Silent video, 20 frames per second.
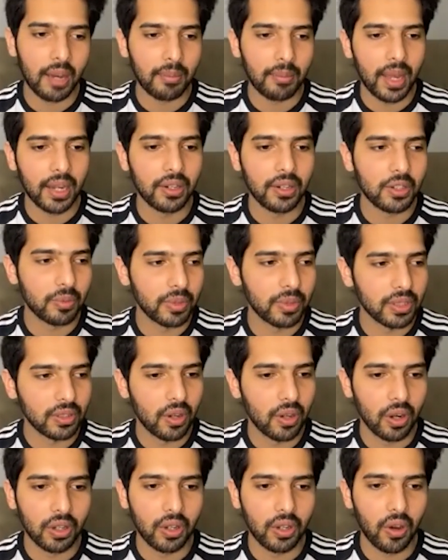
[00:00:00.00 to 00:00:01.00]
Our managements
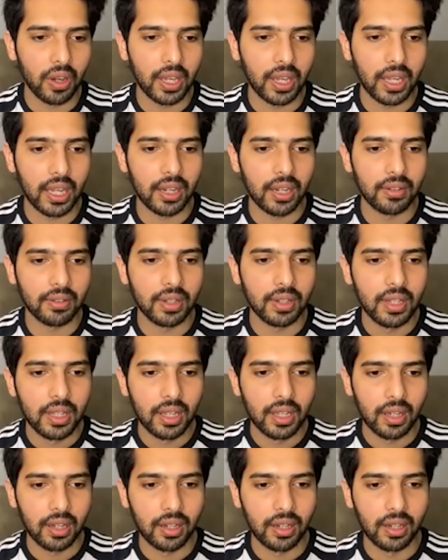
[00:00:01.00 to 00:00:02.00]
got talking, and
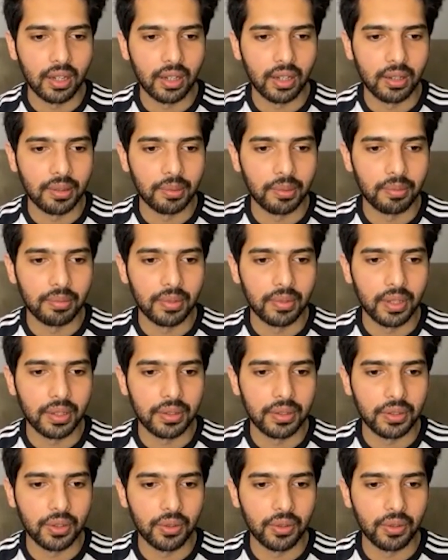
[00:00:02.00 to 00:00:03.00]
uh,
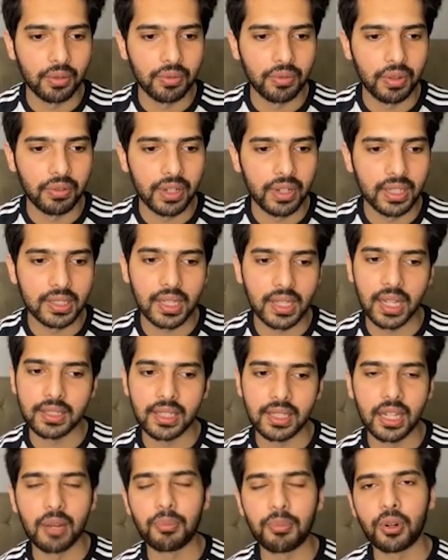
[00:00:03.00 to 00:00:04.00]
uh you know we were
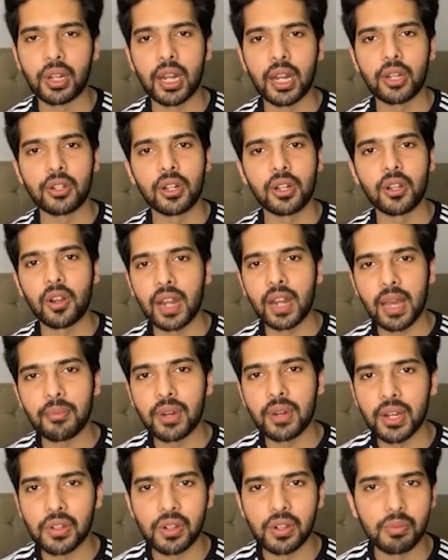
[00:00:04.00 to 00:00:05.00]
discussing a potential
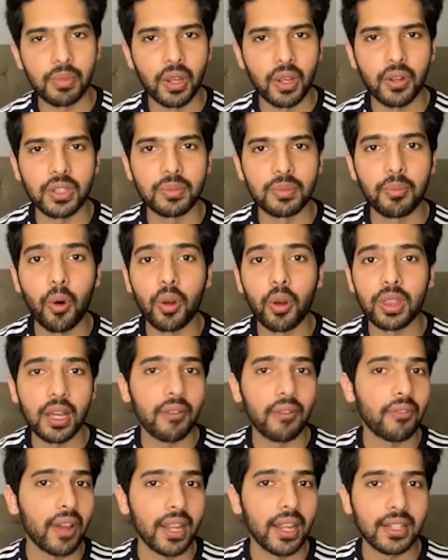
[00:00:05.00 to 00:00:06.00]
collaboration because both
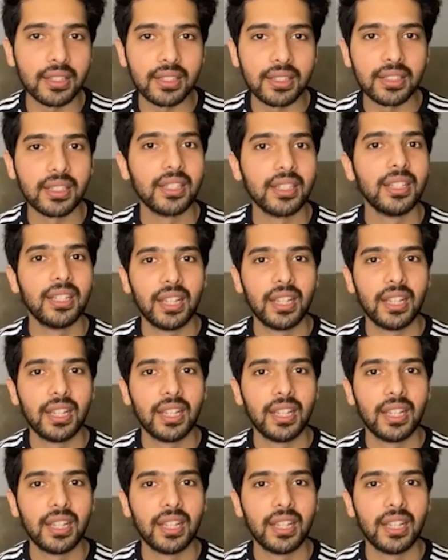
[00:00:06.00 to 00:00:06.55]
our fans,